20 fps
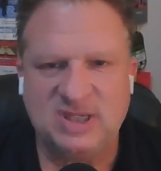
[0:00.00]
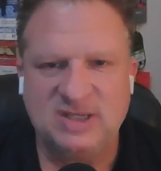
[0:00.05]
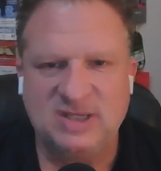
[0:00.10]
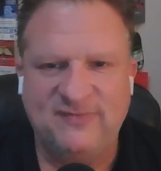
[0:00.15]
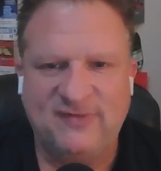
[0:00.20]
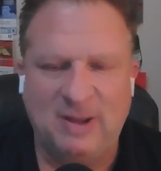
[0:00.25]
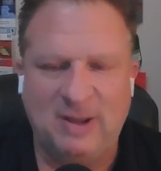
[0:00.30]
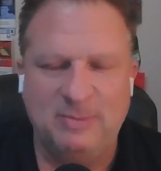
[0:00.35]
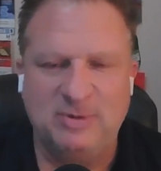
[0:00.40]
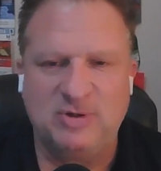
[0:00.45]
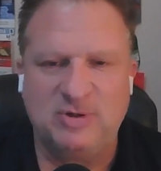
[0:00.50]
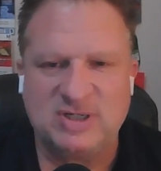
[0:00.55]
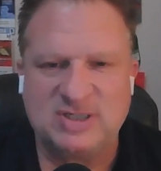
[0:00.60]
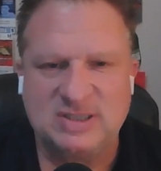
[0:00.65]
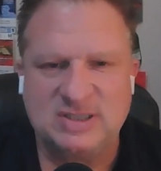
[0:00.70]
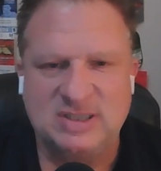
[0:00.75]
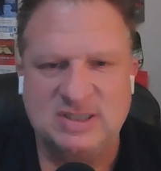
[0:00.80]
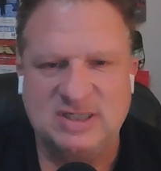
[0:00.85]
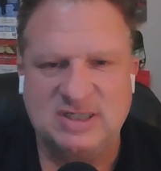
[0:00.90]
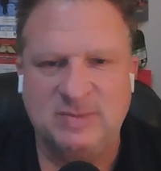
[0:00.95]
if I'm
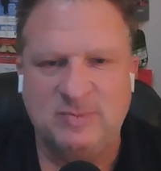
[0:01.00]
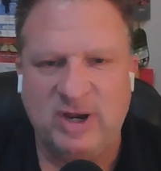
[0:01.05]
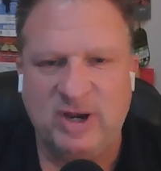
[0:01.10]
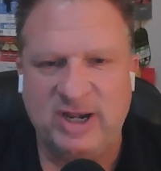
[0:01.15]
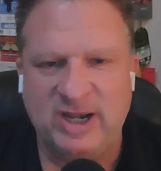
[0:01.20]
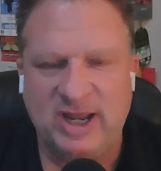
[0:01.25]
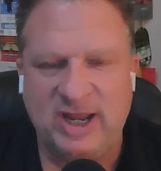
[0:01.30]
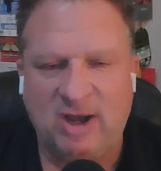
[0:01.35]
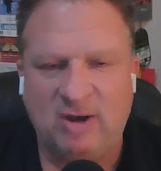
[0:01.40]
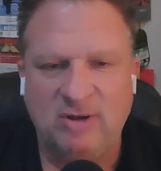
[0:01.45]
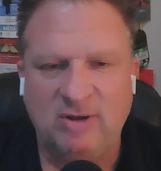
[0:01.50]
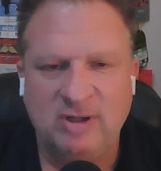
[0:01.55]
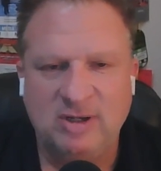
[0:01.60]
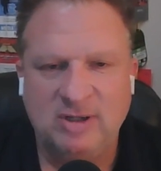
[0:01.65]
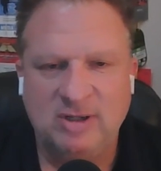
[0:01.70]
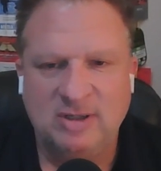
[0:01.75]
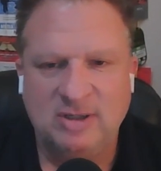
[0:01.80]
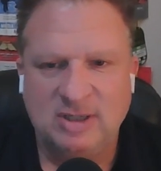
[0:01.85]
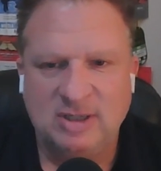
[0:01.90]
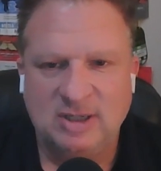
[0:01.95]
addressing the team right now.
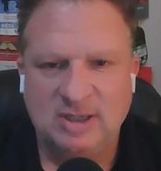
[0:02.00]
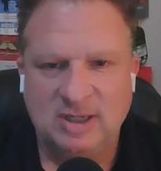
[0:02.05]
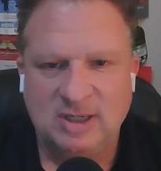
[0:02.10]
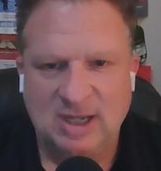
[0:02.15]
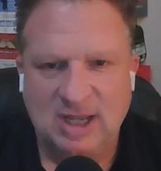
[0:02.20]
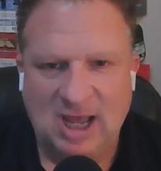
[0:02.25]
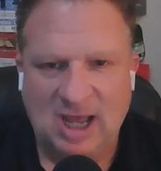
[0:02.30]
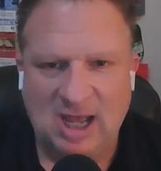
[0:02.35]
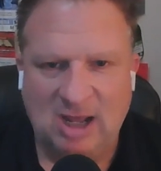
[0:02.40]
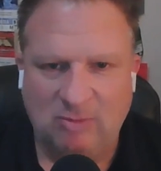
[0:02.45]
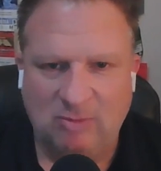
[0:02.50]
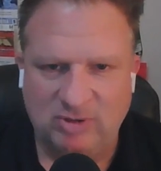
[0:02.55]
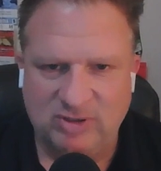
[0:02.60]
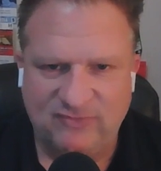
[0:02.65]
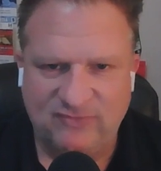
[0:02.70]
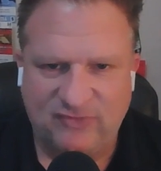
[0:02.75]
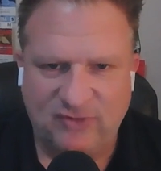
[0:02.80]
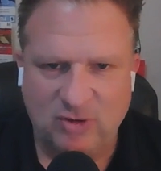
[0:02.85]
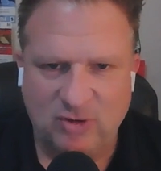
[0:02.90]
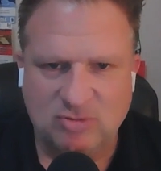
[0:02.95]
I
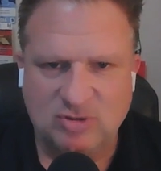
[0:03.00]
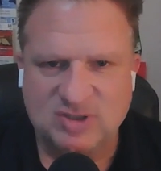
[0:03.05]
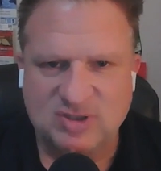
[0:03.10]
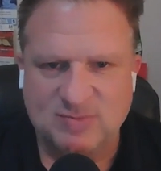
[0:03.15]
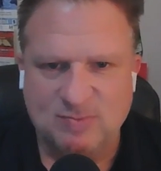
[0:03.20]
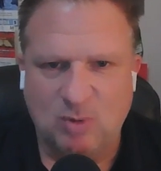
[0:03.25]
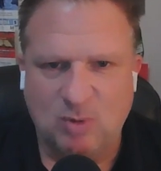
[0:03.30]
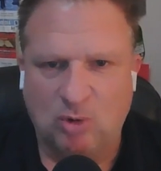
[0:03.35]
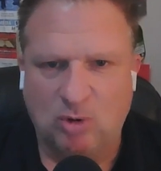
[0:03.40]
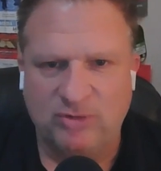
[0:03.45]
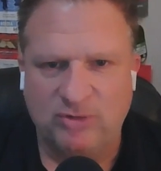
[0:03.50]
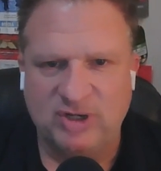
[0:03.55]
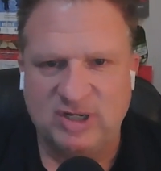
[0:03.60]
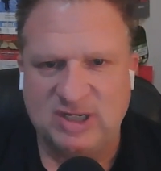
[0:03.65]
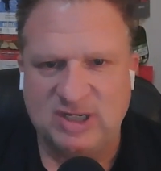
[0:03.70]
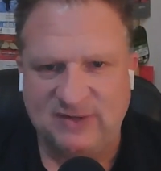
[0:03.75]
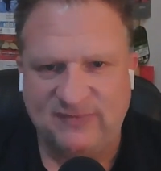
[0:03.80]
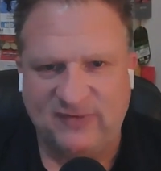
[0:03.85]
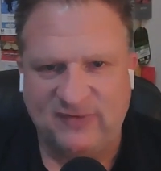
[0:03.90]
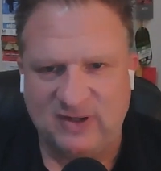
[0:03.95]
would focus more on the
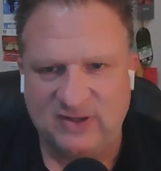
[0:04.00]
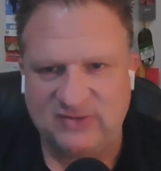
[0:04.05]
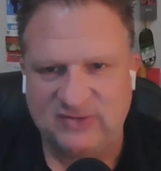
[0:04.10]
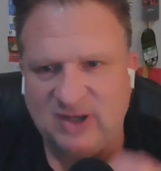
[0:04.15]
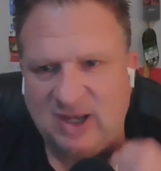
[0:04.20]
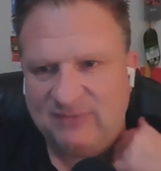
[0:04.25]
defense,